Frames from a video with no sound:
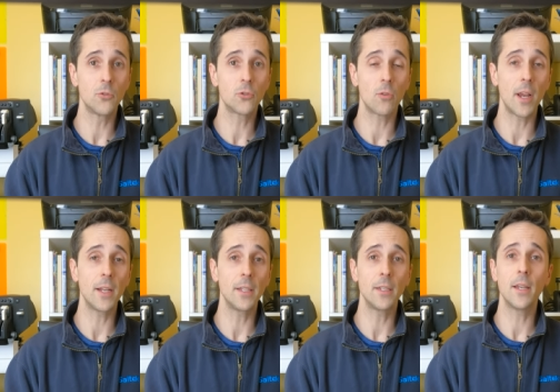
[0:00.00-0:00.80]

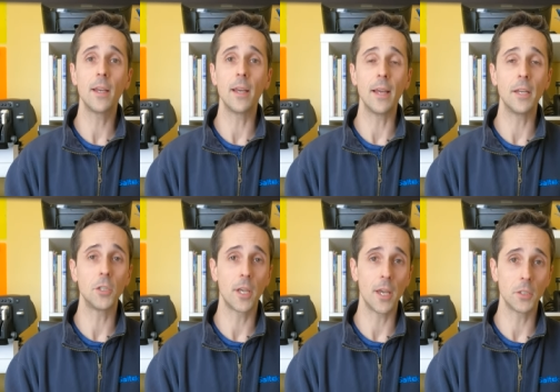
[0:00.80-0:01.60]
training, and
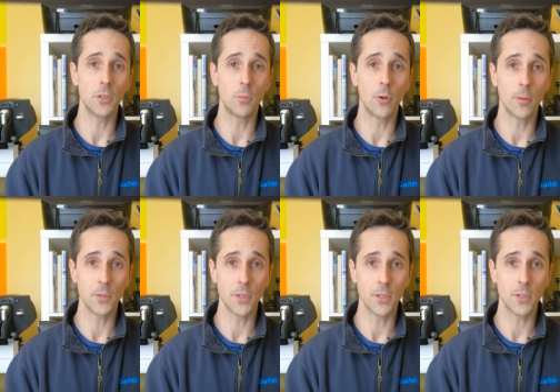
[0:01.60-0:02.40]
educational
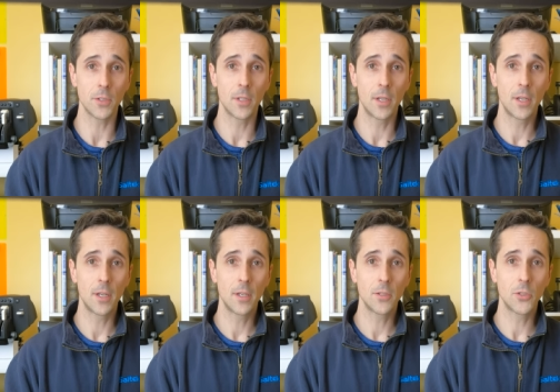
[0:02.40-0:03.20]
purposes.
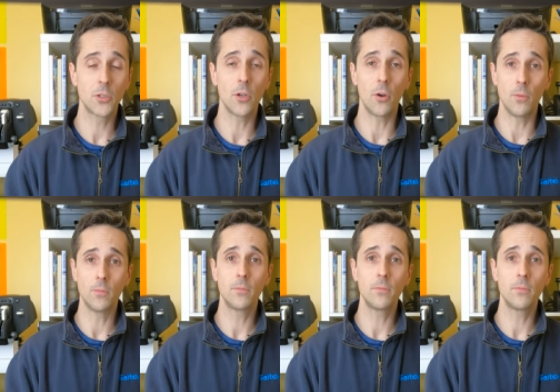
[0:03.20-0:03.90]
So,